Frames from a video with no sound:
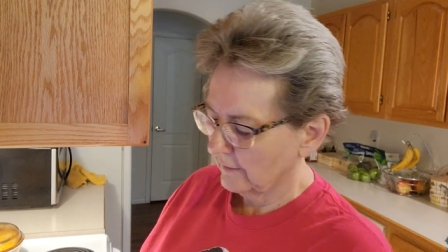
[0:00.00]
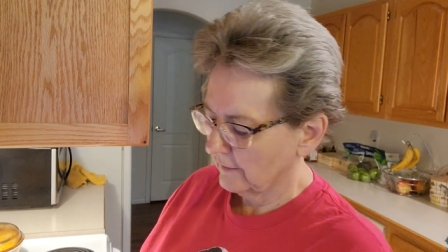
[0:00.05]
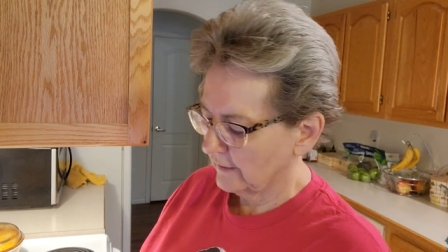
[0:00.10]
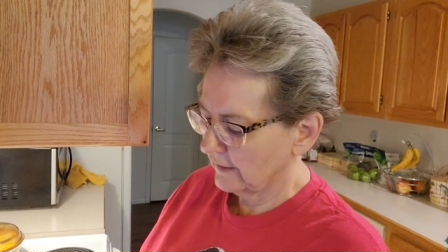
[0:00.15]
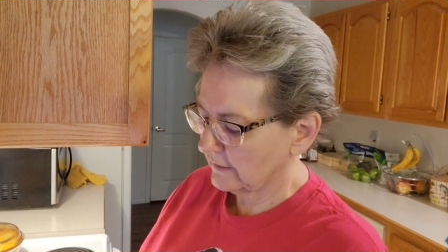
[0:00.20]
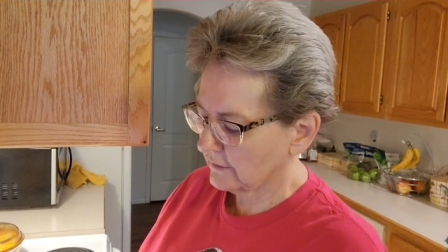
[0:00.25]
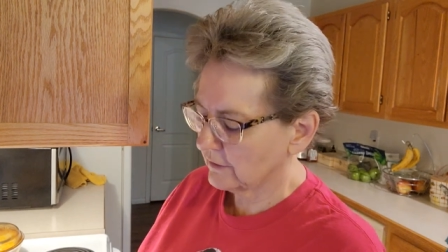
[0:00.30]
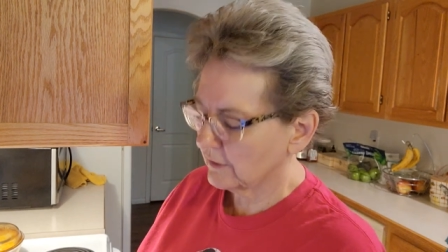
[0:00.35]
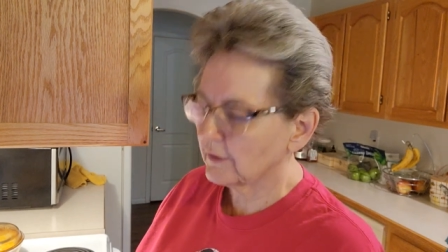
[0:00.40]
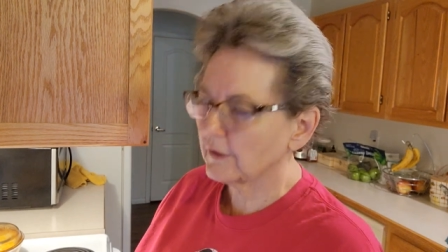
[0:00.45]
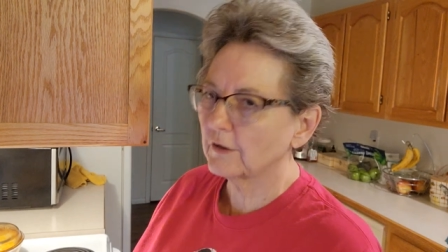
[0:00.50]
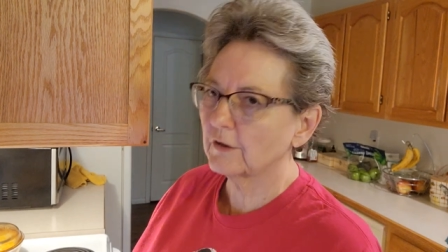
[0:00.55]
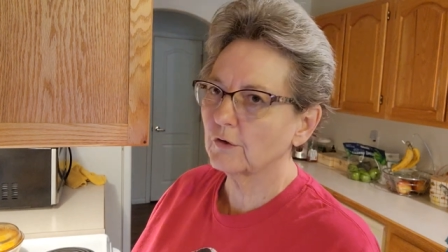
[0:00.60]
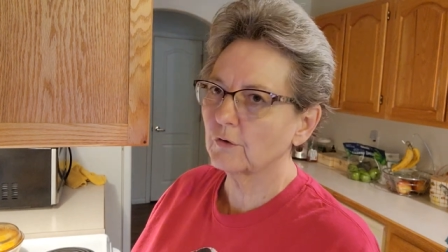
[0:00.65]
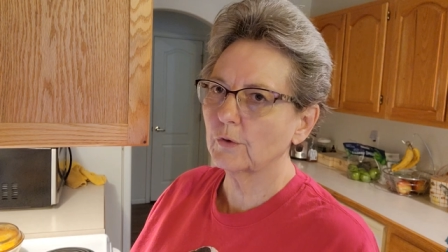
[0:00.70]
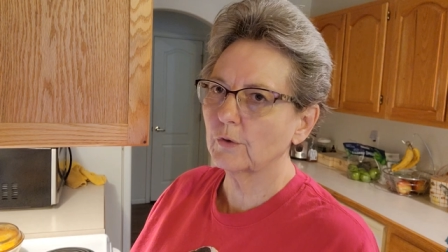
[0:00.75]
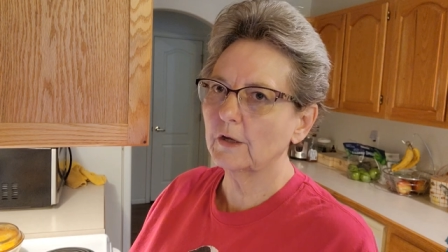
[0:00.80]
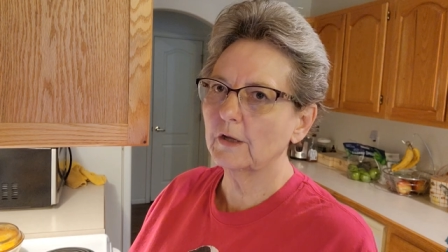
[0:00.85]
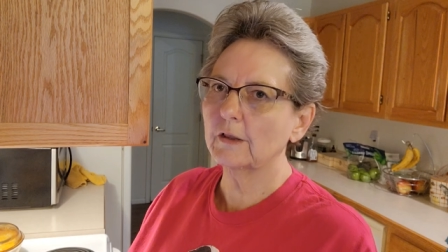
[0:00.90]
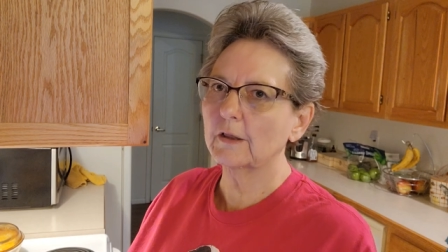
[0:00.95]
These are the
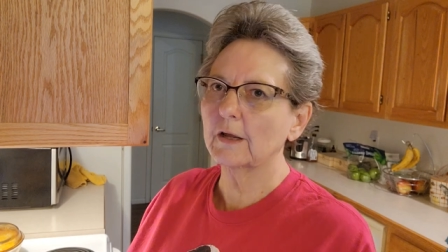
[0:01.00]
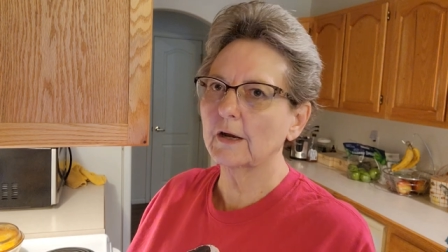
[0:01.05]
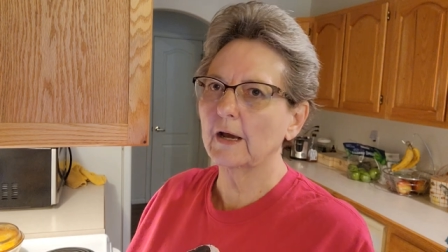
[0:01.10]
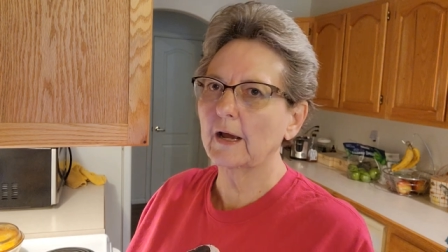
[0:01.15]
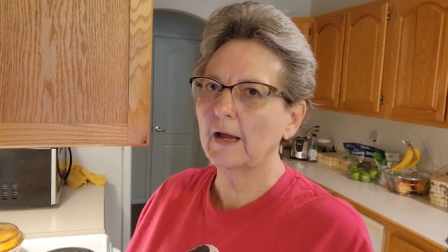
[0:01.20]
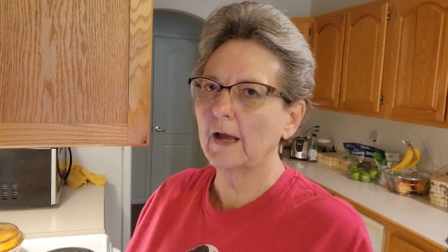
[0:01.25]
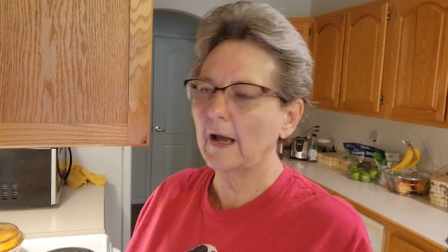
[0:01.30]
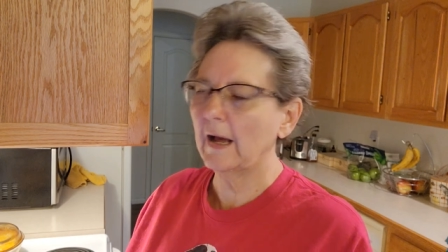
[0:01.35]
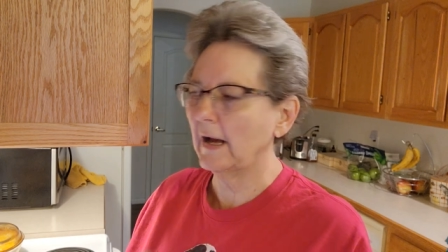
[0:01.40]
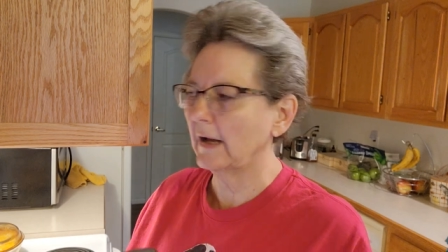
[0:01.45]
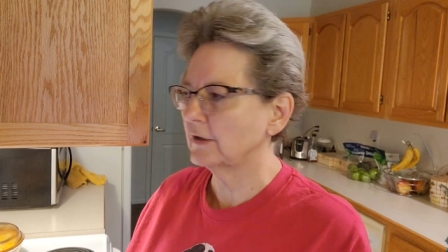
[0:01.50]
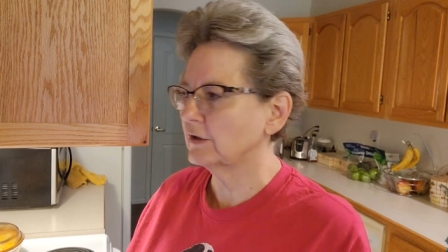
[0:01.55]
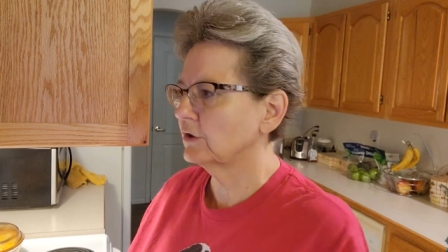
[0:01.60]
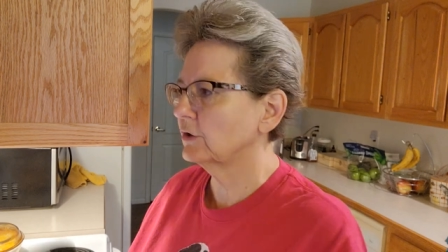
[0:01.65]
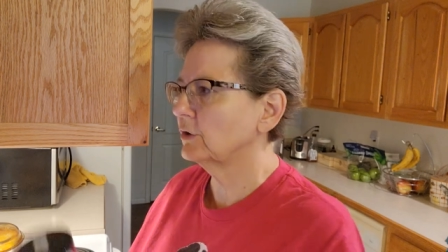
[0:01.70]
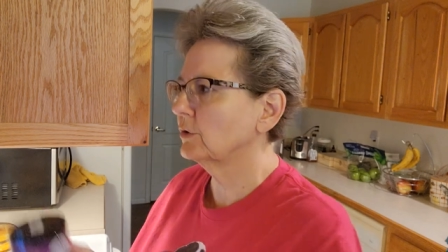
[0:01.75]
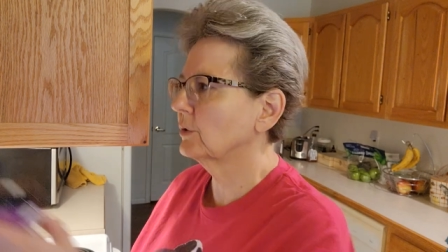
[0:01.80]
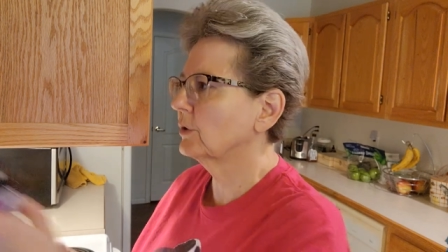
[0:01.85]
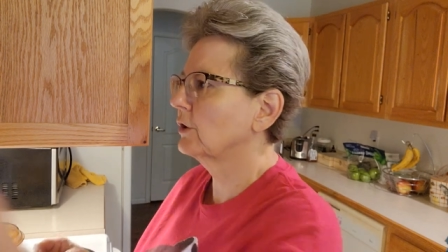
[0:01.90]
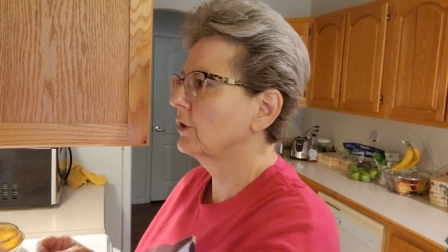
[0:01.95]
three that I add
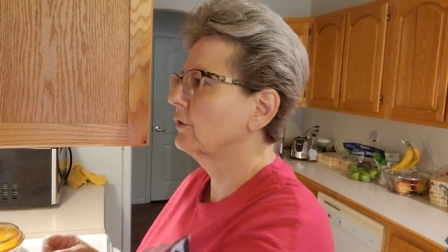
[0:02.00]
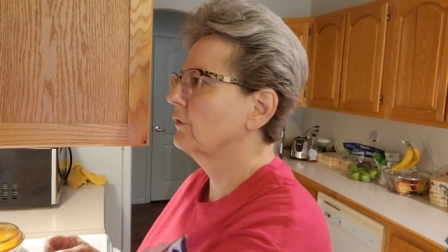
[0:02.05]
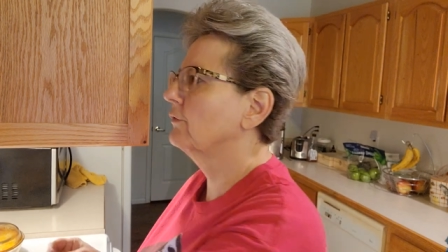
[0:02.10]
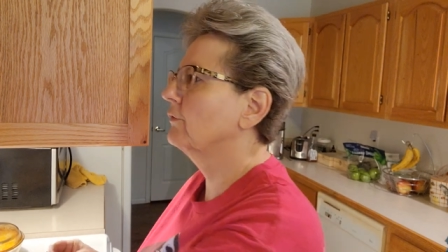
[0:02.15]
to her